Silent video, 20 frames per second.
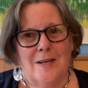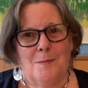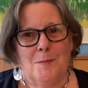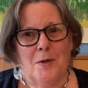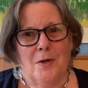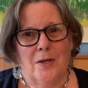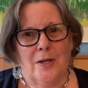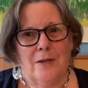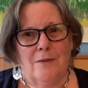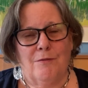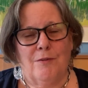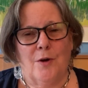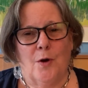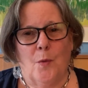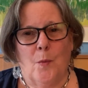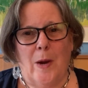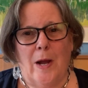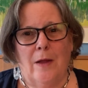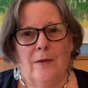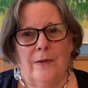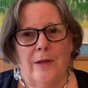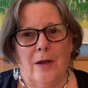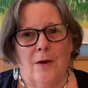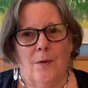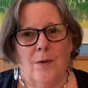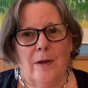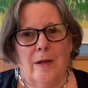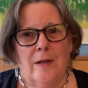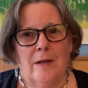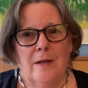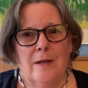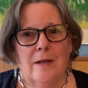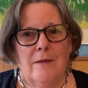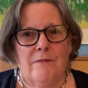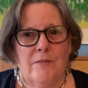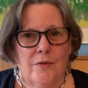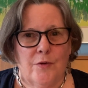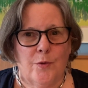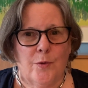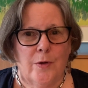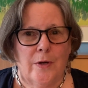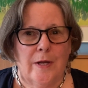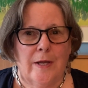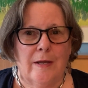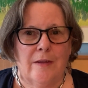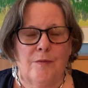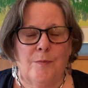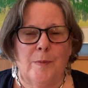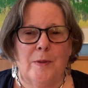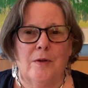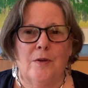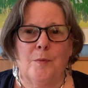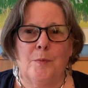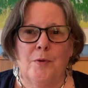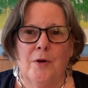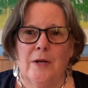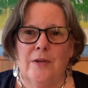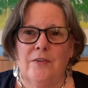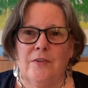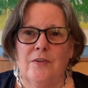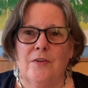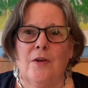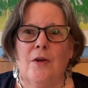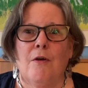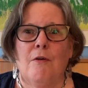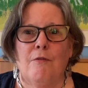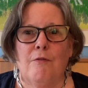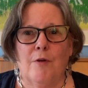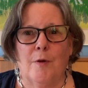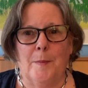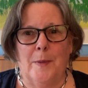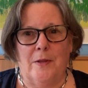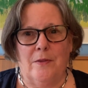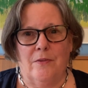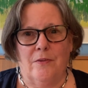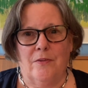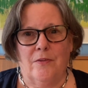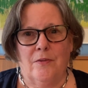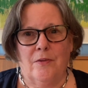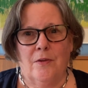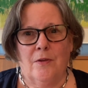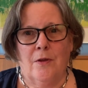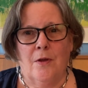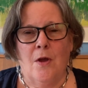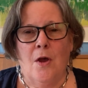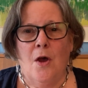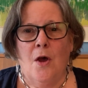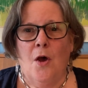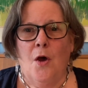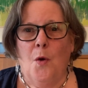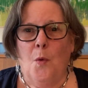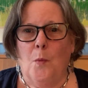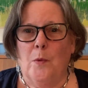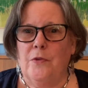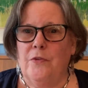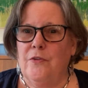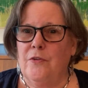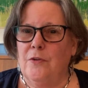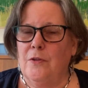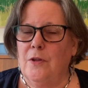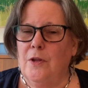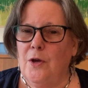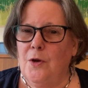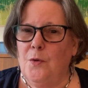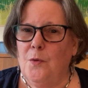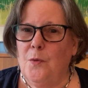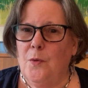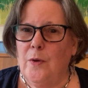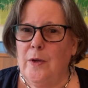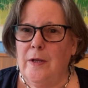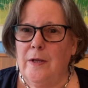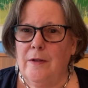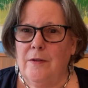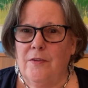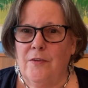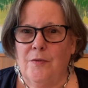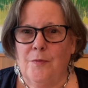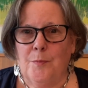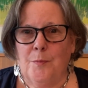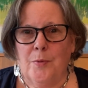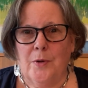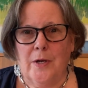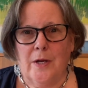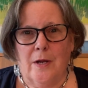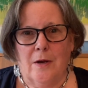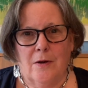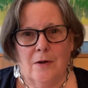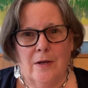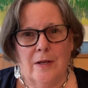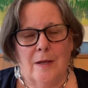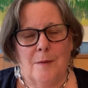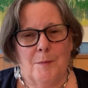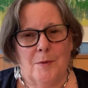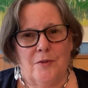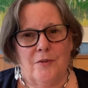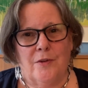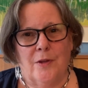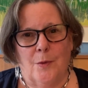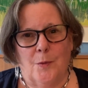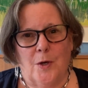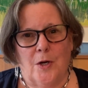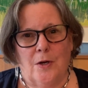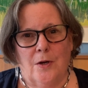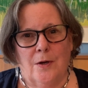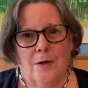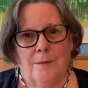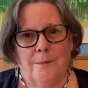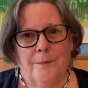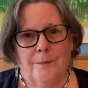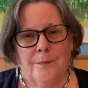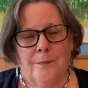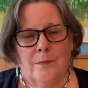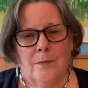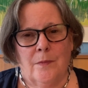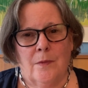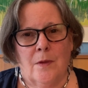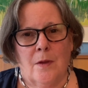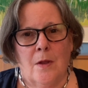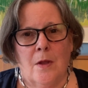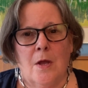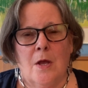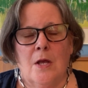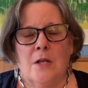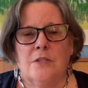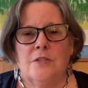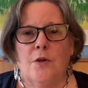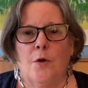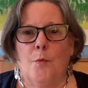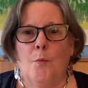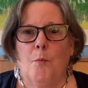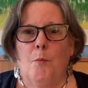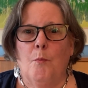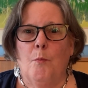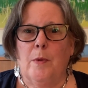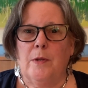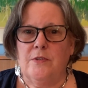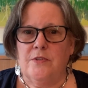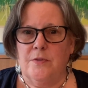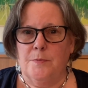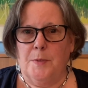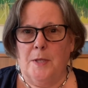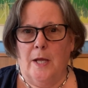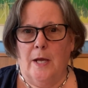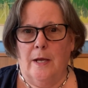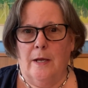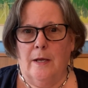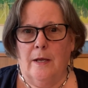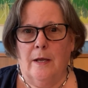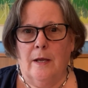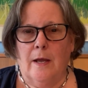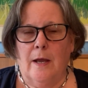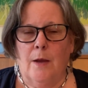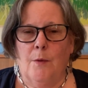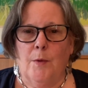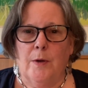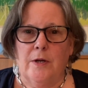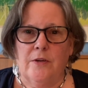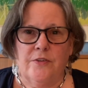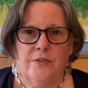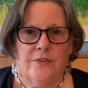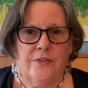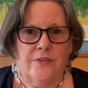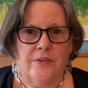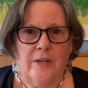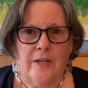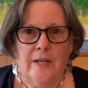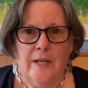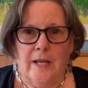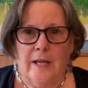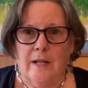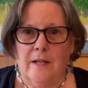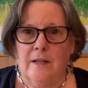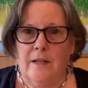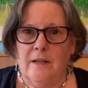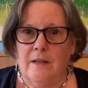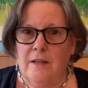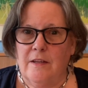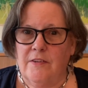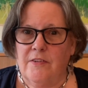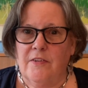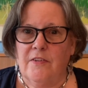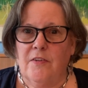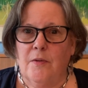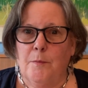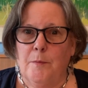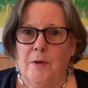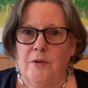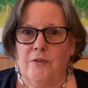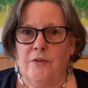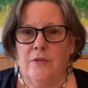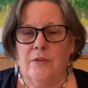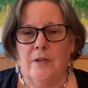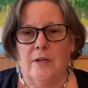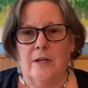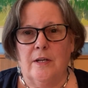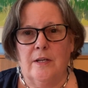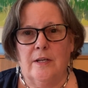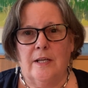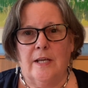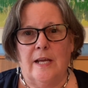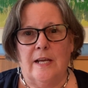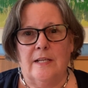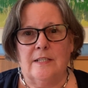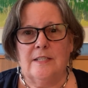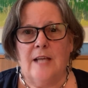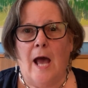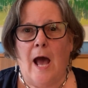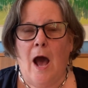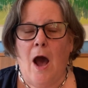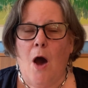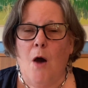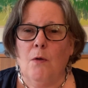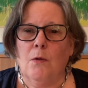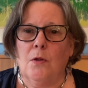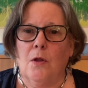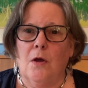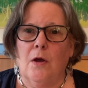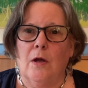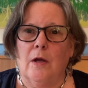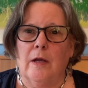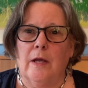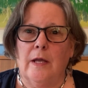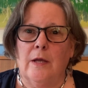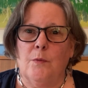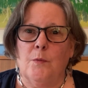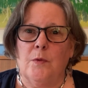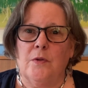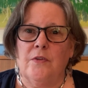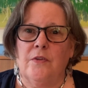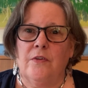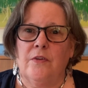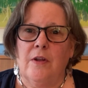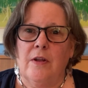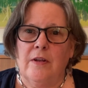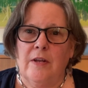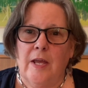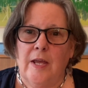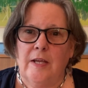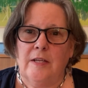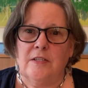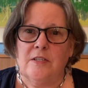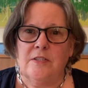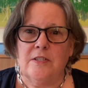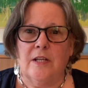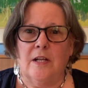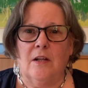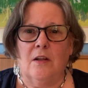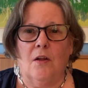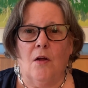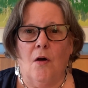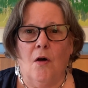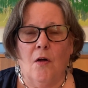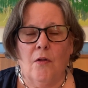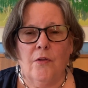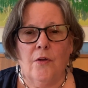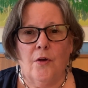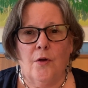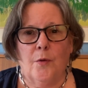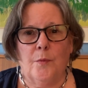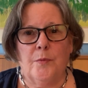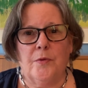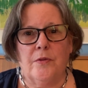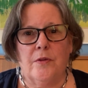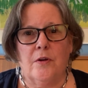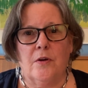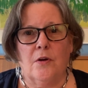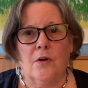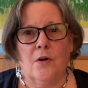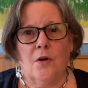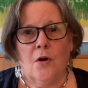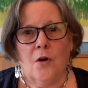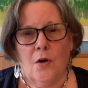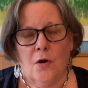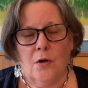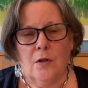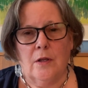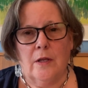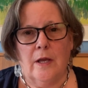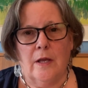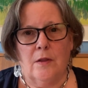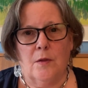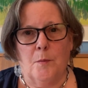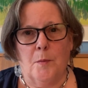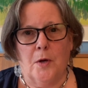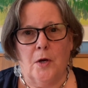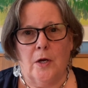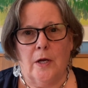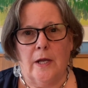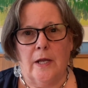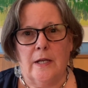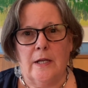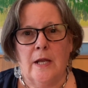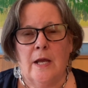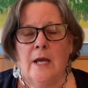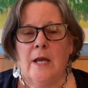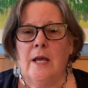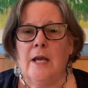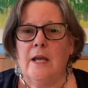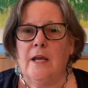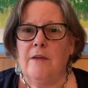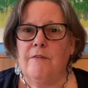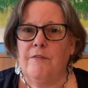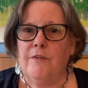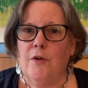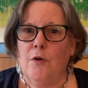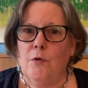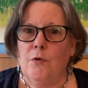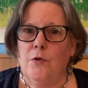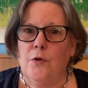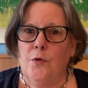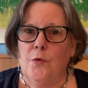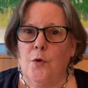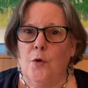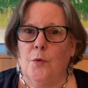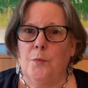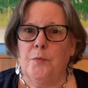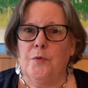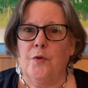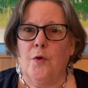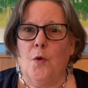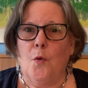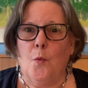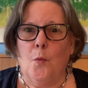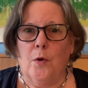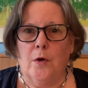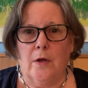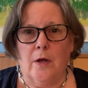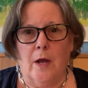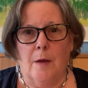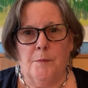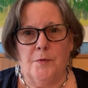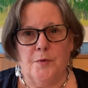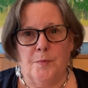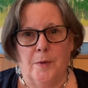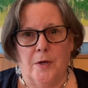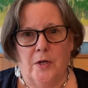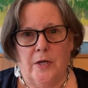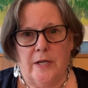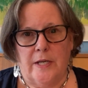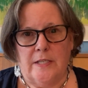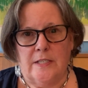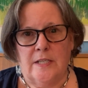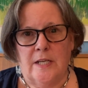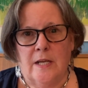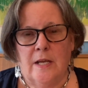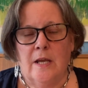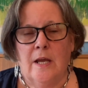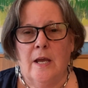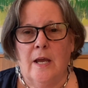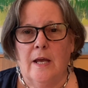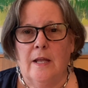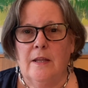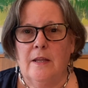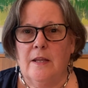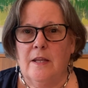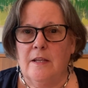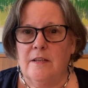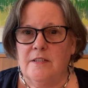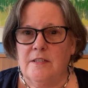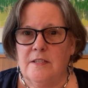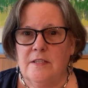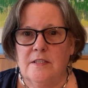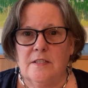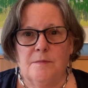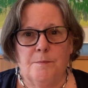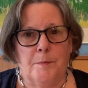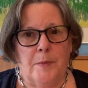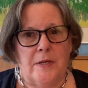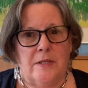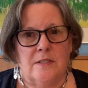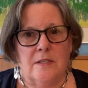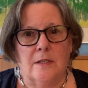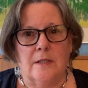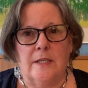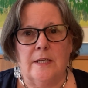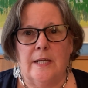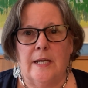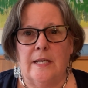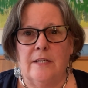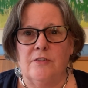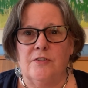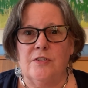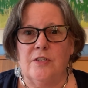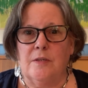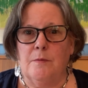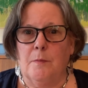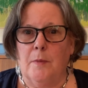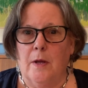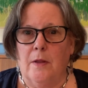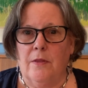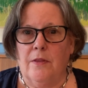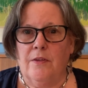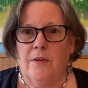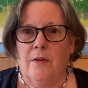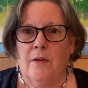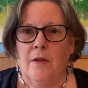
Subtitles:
market for a while now and inventory has been depressed for months. Once you're low, it's pretty hard to get much lower. So, month supply. I want to just say again that this is a measure that indicates how long it would take to sell all the homes that are currently on the market if no new homes were to come to market. And this is basically gauged in months.